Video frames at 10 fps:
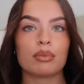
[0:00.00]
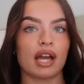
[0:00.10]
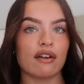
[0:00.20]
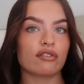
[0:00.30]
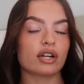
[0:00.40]
But
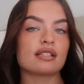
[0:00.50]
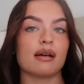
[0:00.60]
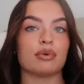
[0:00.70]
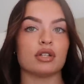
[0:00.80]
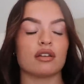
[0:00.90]
yeah, for
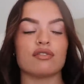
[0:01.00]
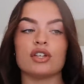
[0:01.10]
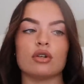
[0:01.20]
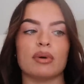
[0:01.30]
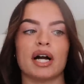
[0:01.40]
example, if
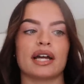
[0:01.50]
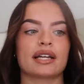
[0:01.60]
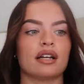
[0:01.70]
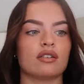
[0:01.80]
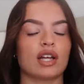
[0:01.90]
you buy
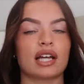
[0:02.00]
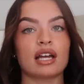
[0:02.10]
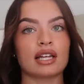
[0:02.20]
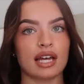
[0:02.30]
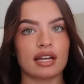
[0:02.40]
kind of like
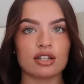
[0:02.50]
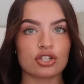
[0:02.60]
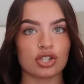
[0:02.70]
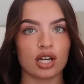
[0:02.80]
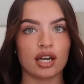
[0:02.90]
a gainer
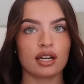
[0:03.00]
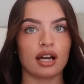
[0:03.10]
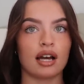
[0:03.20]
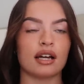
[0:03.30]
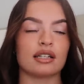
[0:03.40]
shake
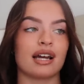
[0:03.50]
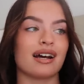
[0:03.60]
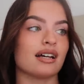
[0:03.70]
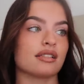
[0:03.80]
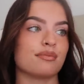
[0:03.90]
and it
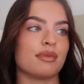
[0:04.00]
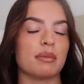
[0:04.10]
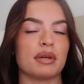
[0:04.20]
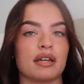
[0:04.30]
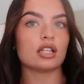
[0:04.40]
has
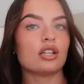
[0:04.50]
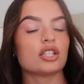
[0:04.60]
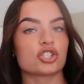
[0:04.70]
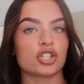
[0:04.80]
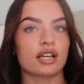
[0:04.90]
maybe, a lot of
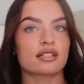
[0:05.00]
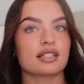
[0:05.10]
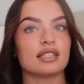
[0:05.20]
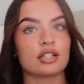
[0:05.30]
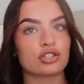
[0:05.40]
those shakes
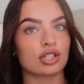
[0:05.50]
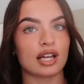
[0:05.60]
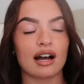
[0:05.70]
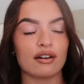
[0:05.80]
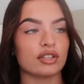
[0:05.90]
can literally
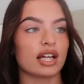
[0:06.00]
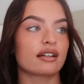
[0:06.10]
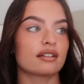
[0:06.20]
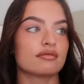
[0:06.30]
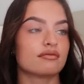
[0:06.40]
have like